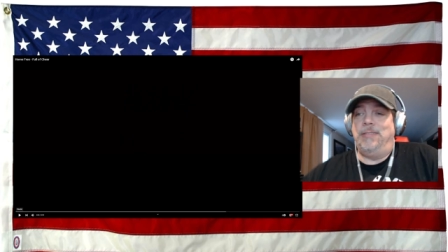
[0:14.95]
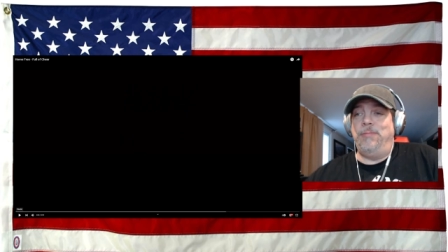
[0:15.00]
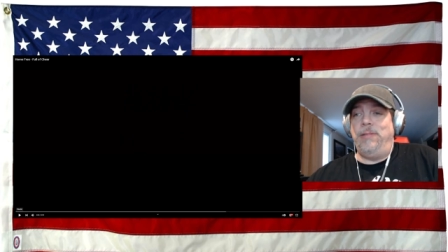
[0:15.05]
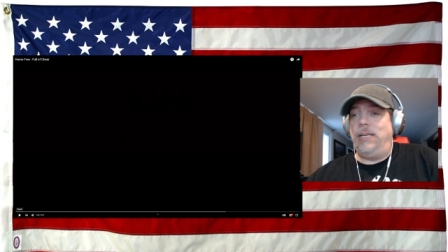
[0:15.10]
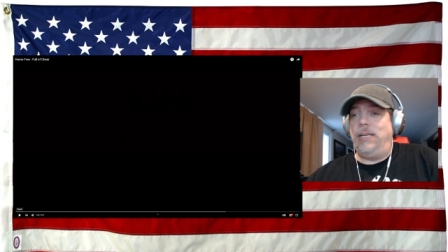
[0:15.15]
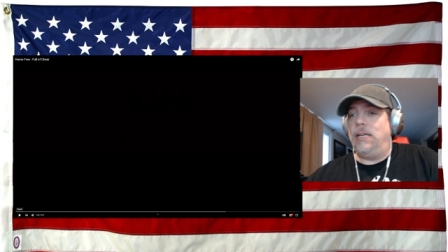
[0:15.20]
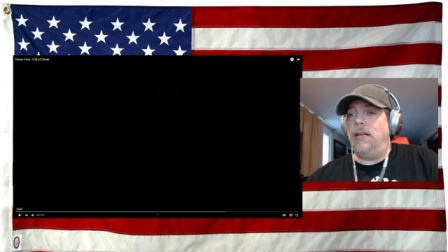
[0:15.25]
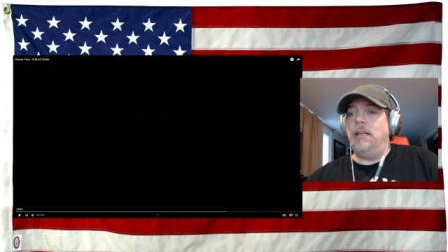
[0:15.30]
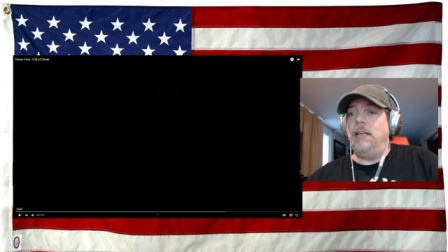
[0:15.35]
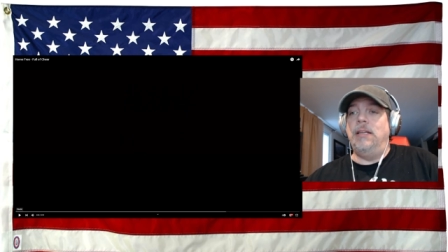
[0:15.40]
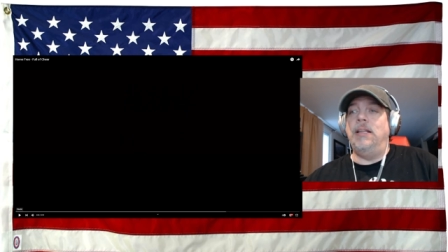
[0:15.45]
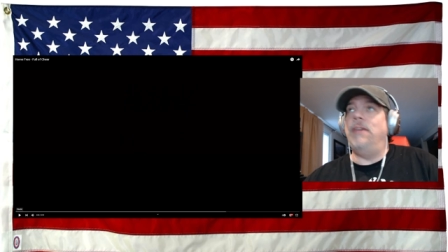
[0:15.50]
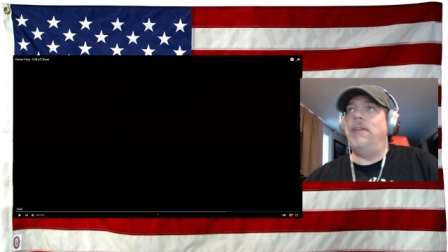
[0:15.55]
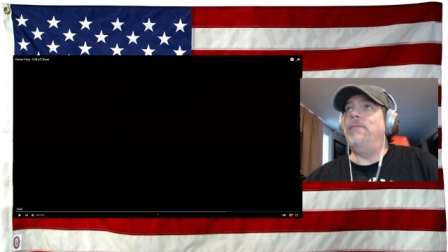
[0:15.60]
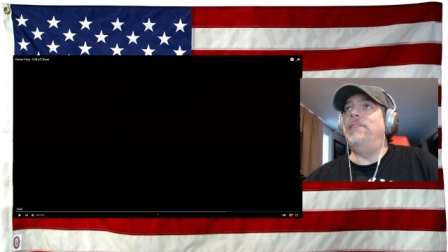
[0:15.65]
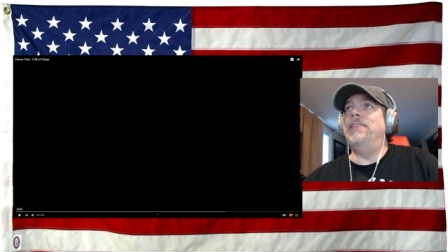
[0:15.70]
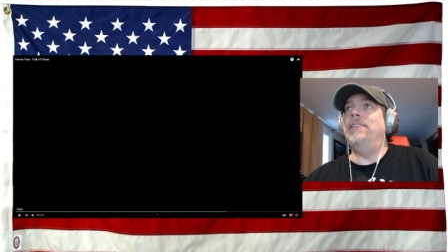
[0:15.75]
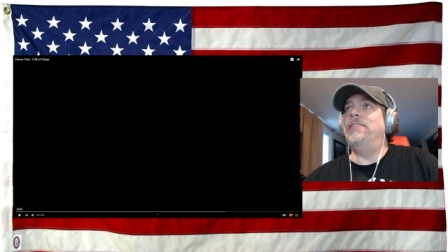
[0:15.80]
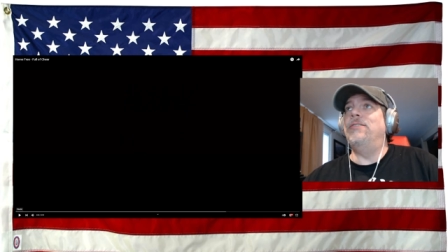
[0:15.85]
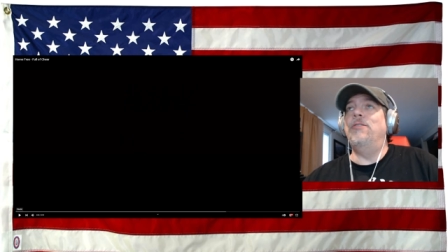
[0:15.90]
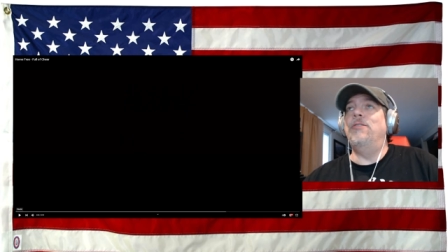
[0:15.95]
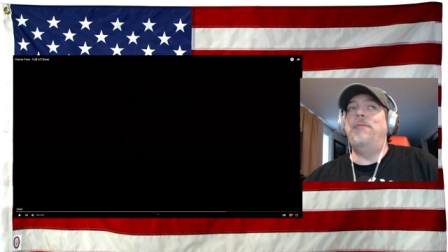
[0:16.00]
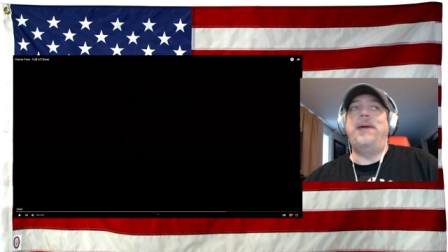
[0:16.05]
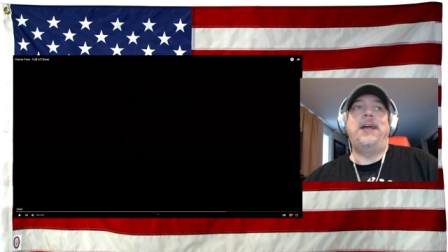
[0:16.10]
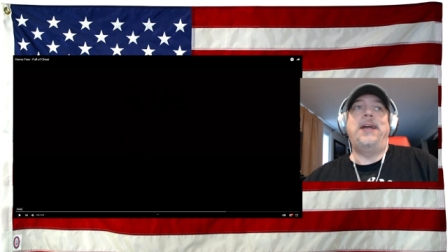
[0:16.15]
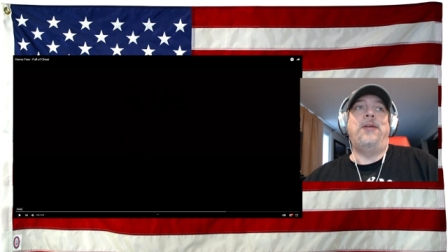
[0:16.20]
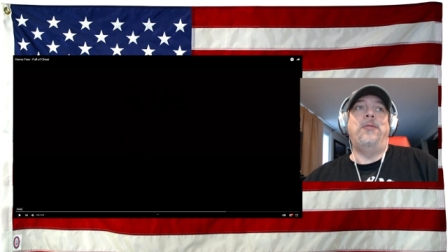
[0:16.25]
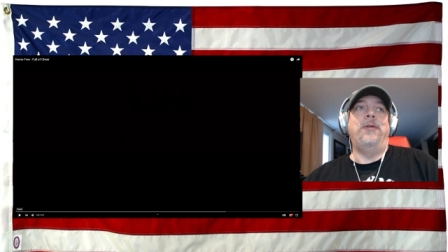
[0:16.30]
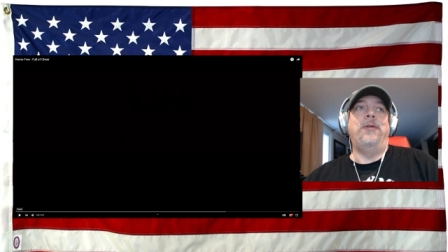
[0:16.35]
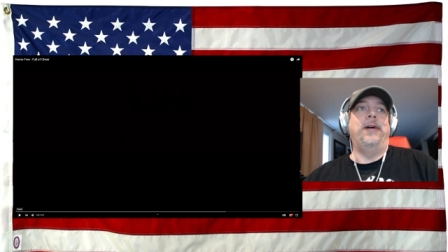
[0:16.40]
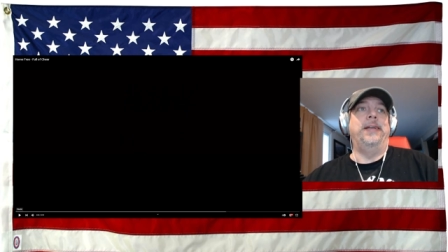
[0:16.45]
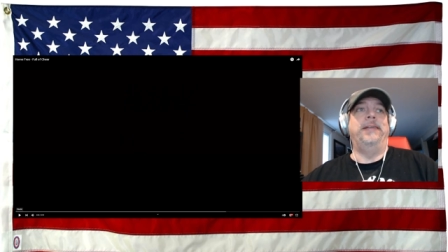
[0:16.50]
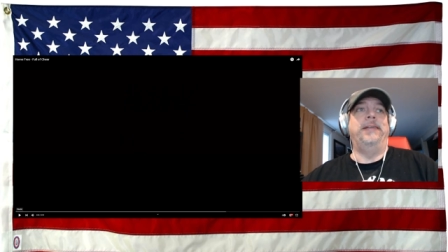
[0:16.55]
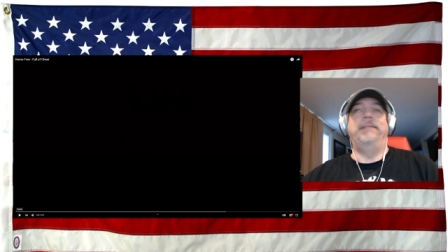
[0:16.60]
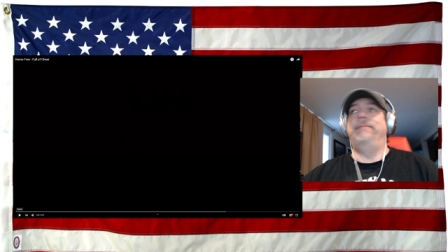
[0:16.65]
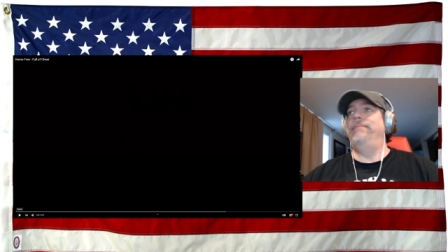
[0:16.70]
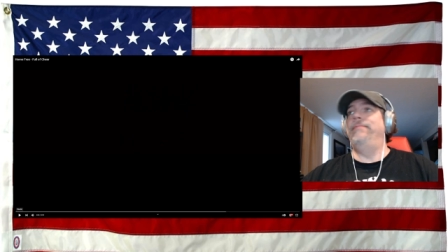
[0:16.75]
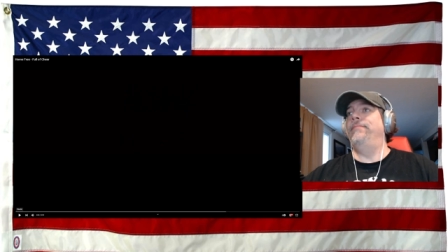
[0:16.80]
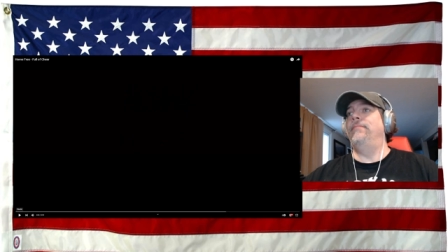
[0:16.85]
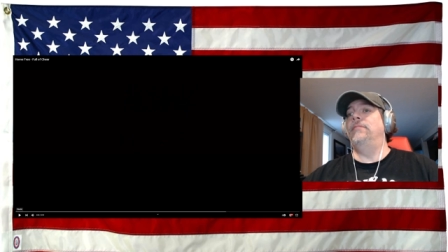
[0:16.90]
we're going to love this no matter what.
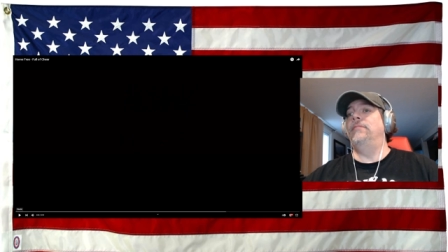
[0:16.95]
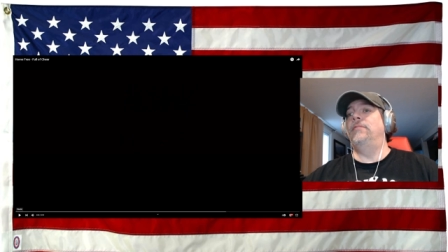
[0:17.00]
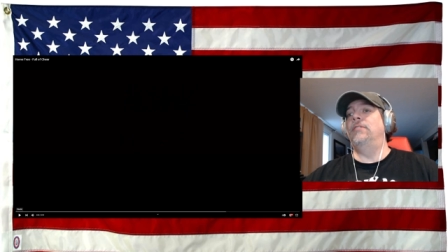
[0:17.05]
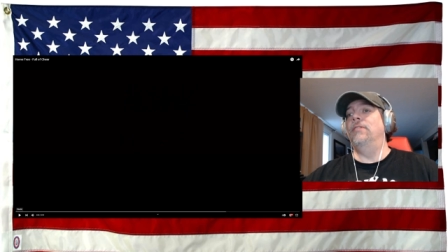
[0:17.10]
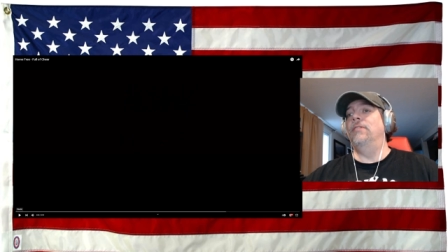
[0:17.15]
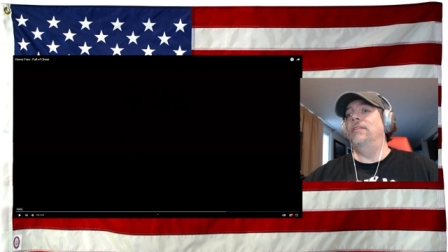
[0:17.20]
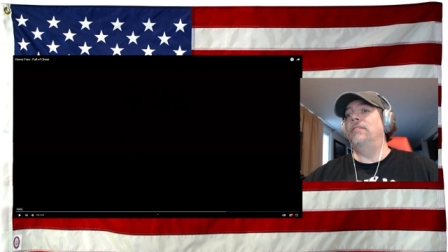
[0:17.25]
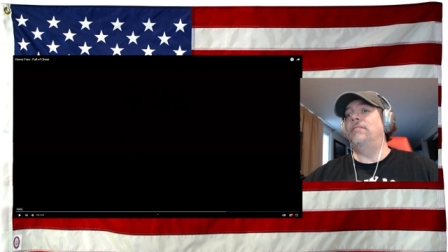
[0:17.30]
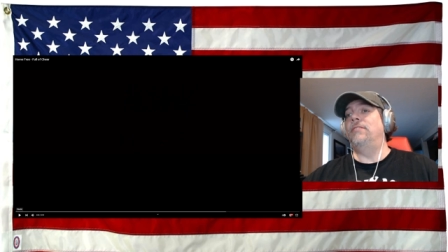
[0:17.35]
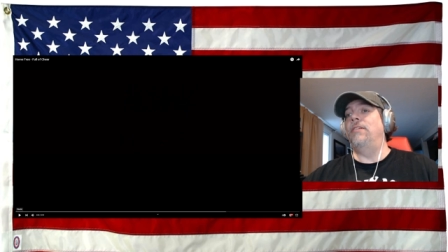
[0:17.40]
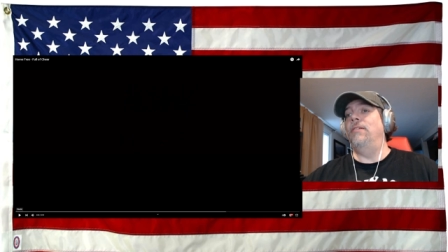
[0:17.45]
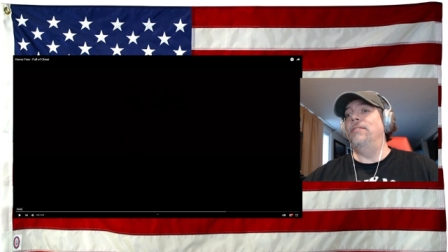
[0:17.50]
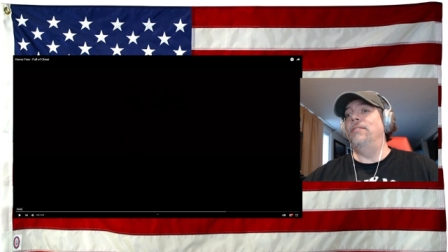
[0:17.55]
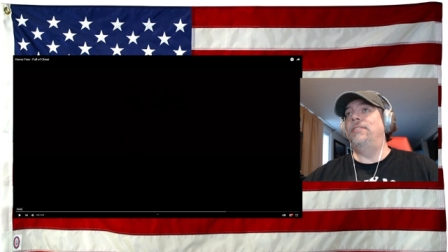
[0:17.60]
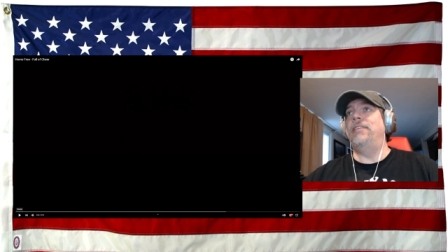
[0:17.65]
So let's go. Let's